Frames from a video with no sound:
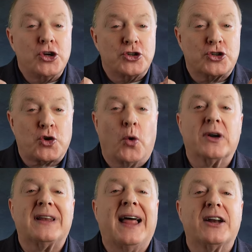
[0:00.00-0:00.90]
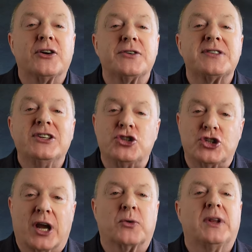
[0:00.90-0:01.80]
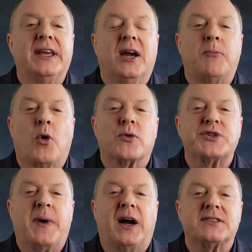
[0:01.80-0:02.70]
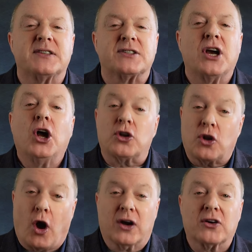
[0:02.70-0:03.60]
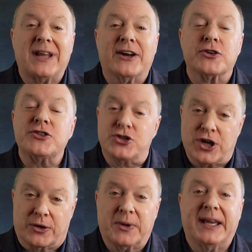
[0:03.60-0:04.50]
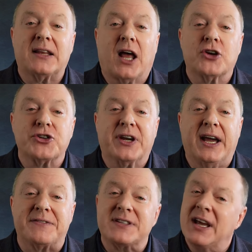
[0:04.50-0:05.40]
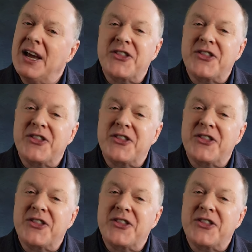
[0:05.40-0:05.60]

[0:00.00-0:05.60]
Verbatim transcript: Short letters generally get more responses. Longer letters generally get larger gifts.